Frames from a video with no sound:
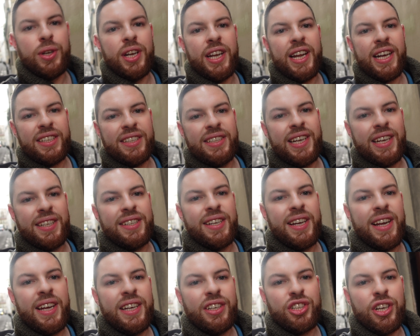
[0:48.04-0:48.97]
the next
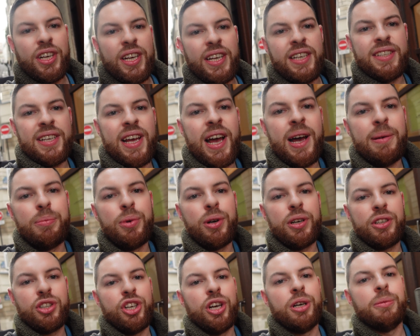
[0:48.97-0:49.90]
destination is
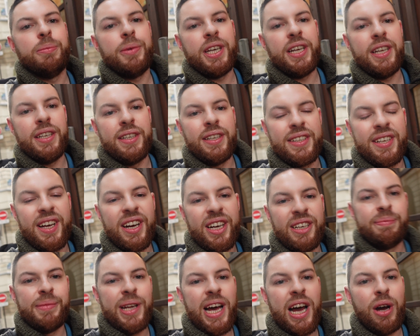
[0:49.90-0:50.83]
Hamburg, Germany. The
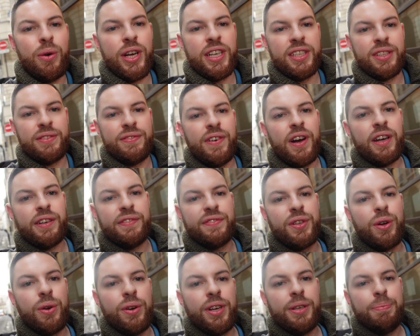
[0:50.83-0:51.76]
time now is
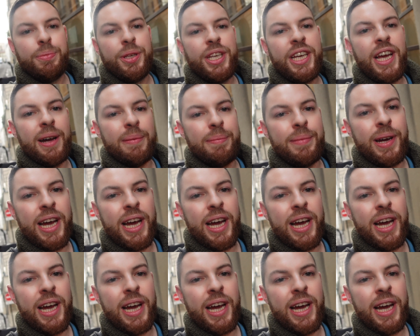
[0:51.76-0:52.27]
5:30 p.m.